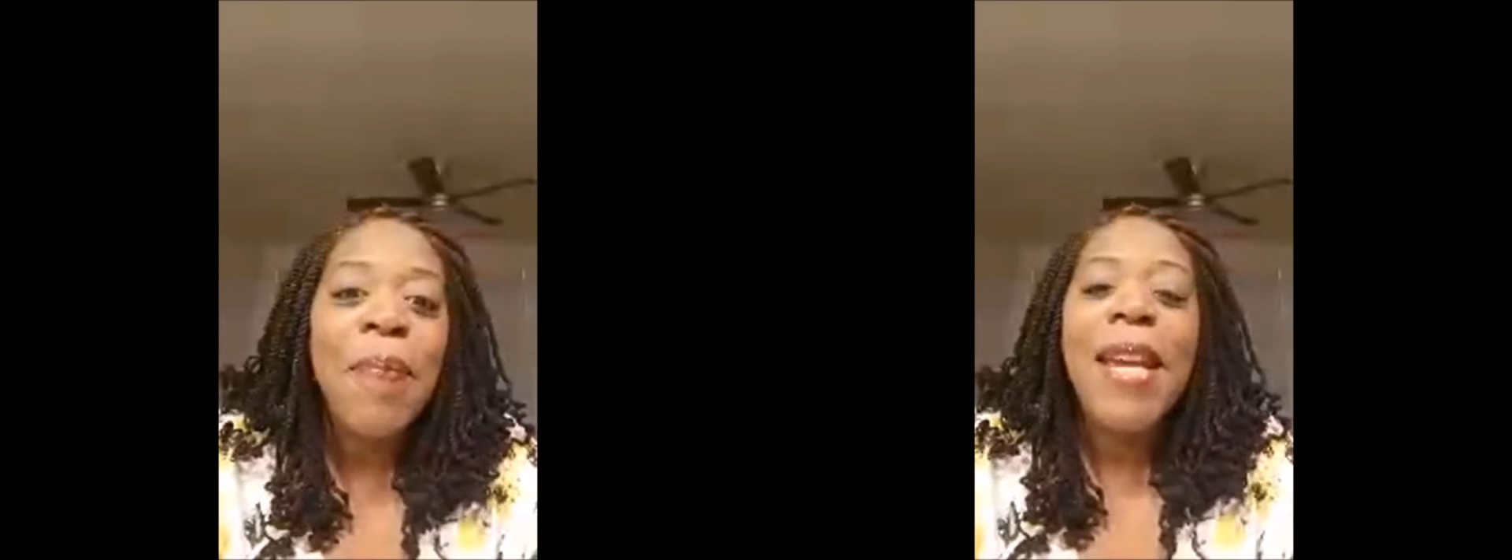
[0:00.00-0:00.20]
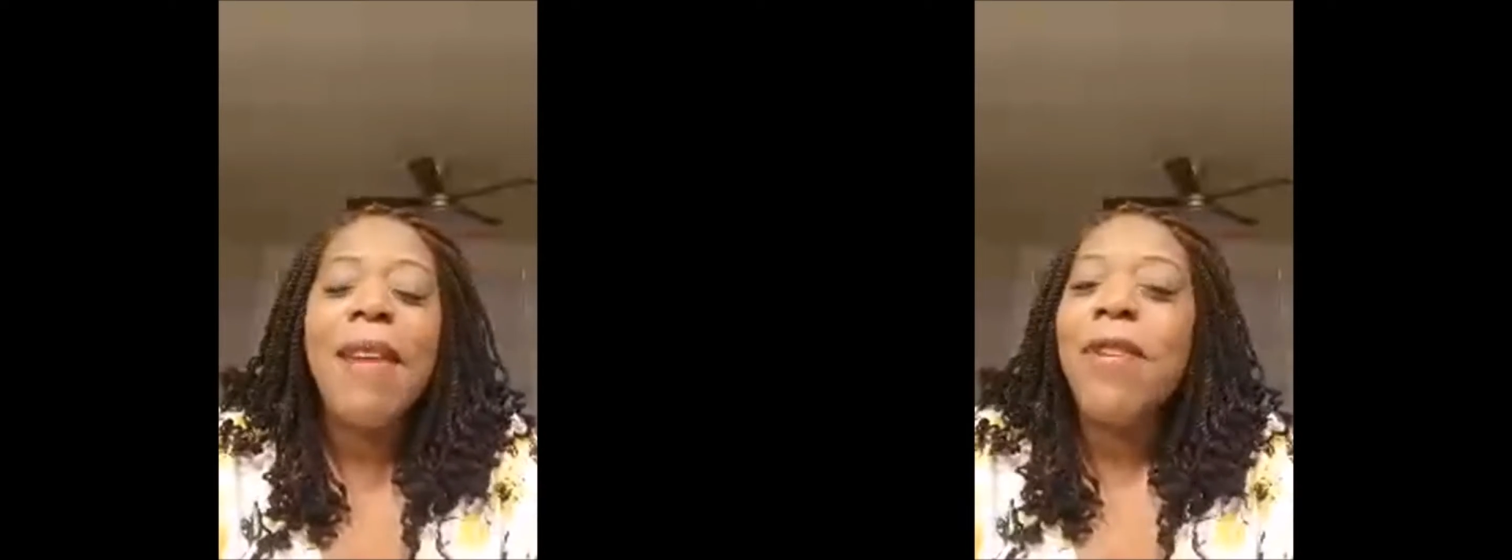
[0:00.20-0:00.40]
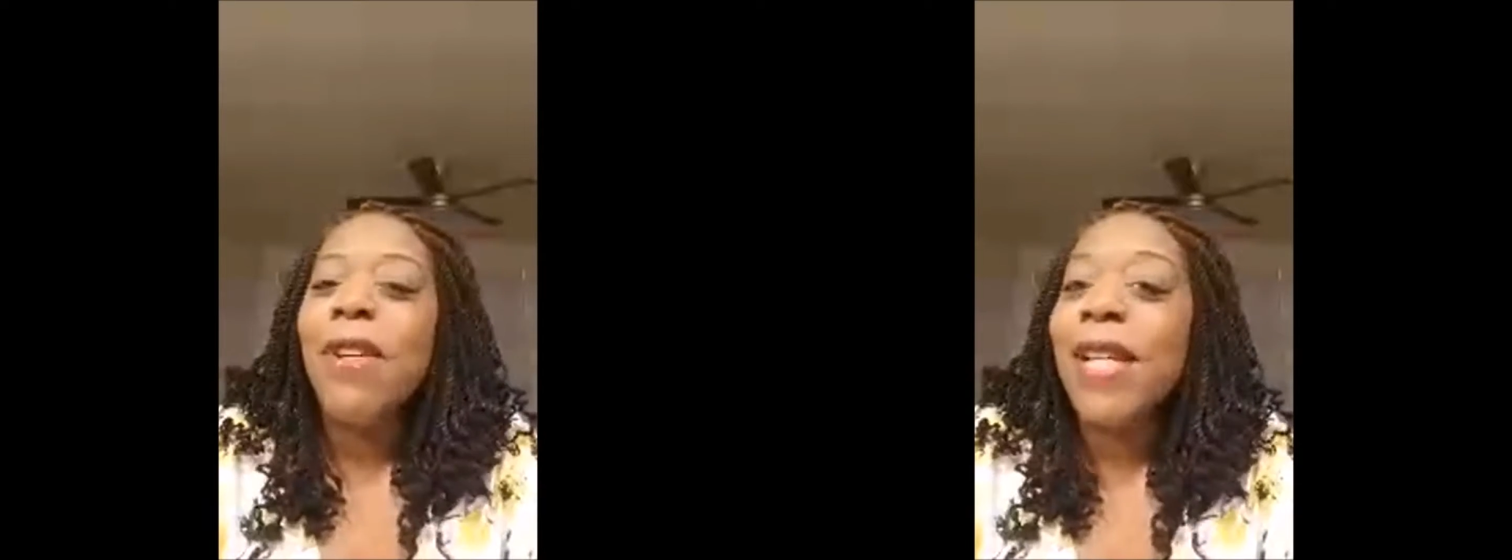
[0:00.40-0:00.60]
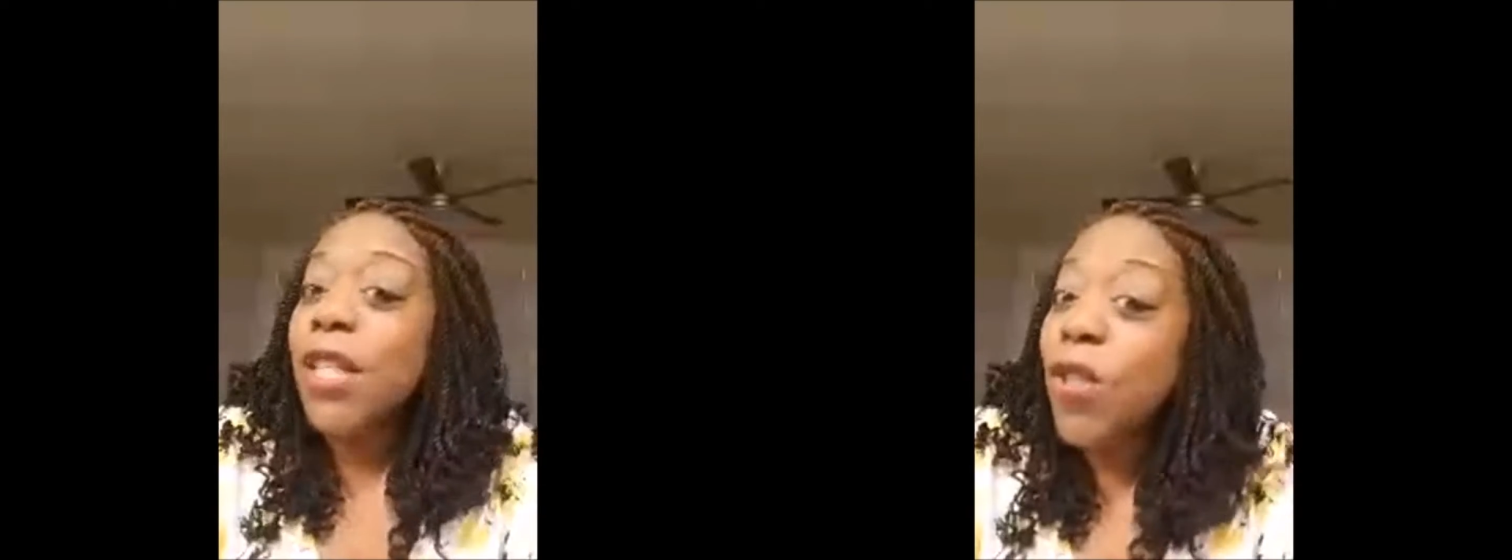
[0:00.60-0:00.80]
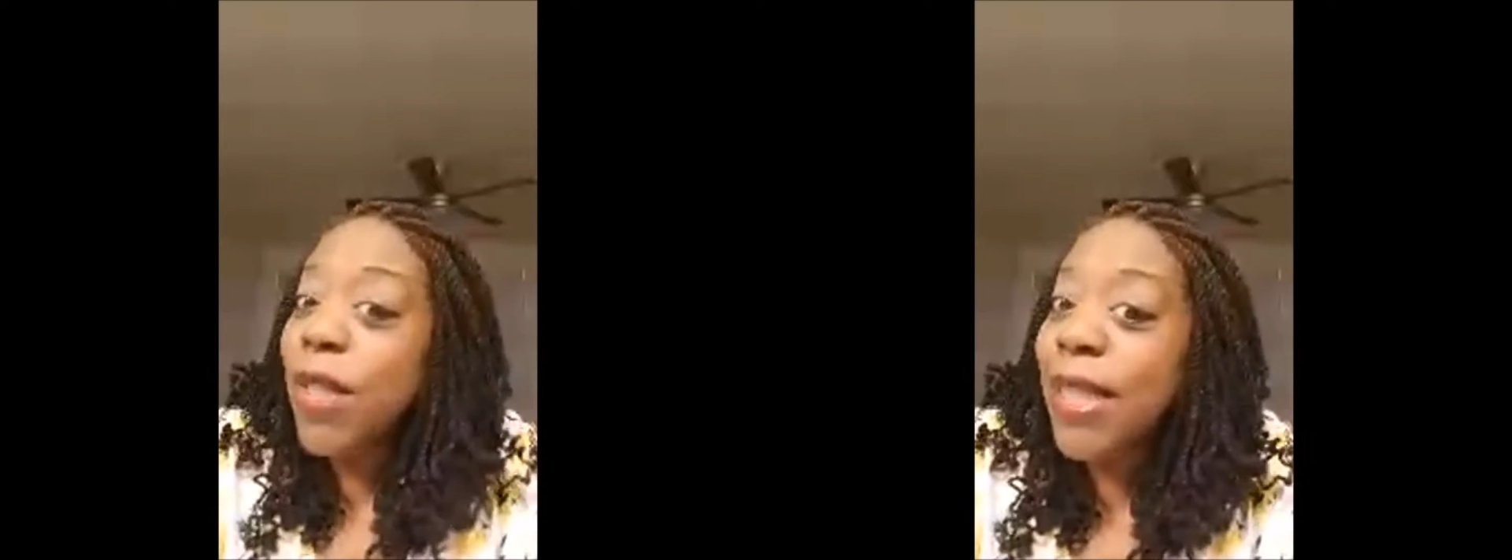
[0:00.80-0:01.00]
if you're
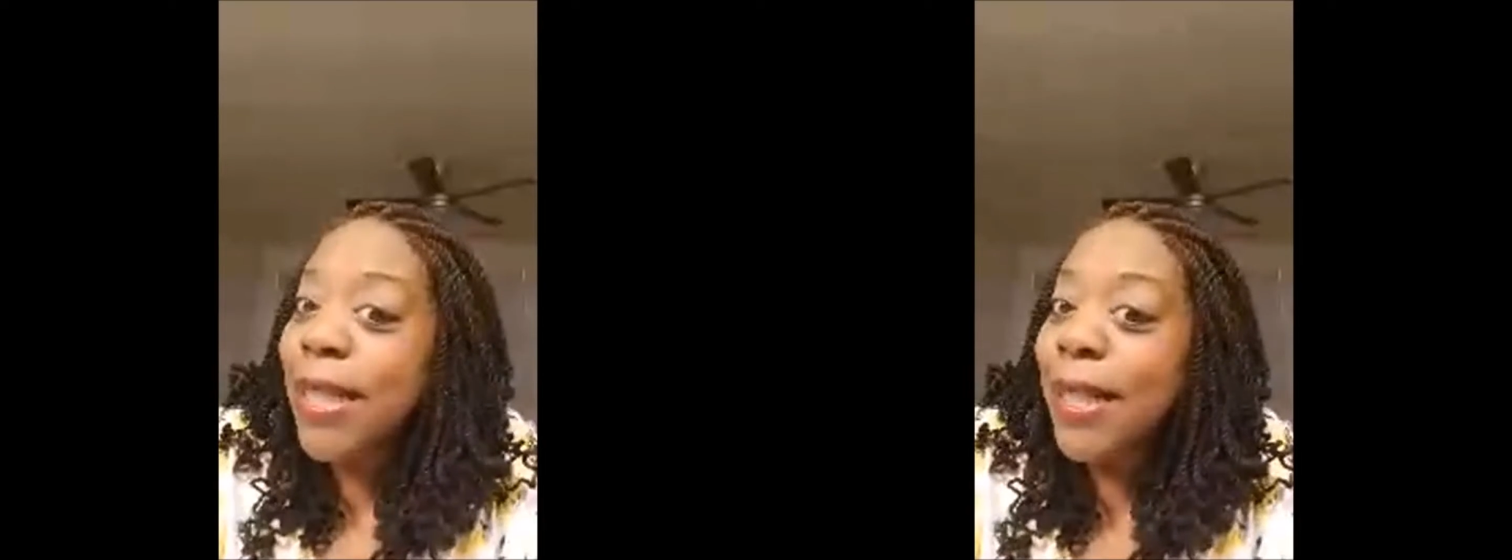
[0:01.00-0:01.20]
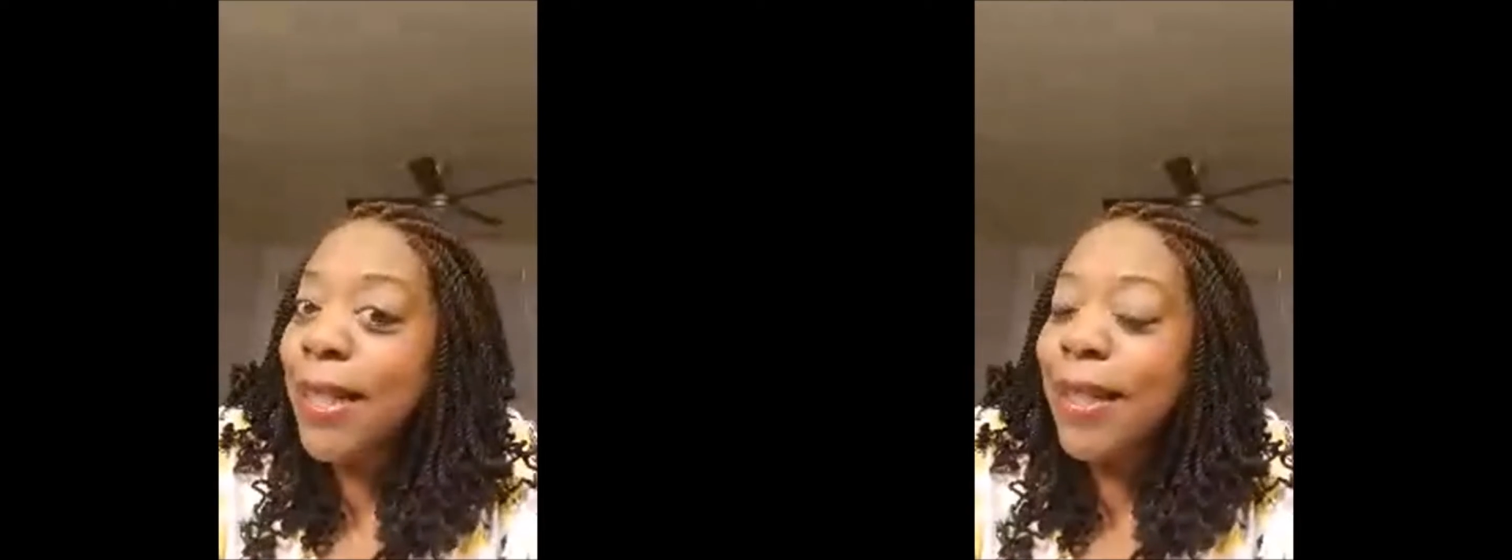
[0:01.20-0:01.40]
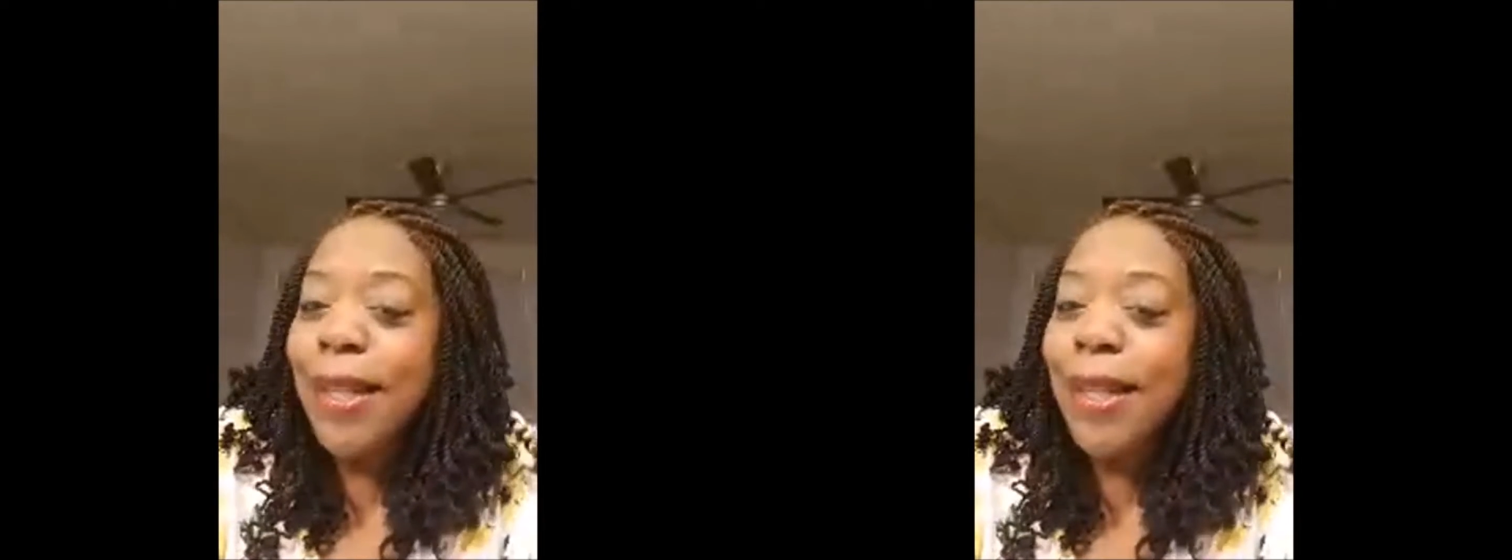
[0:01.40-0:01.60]
interested,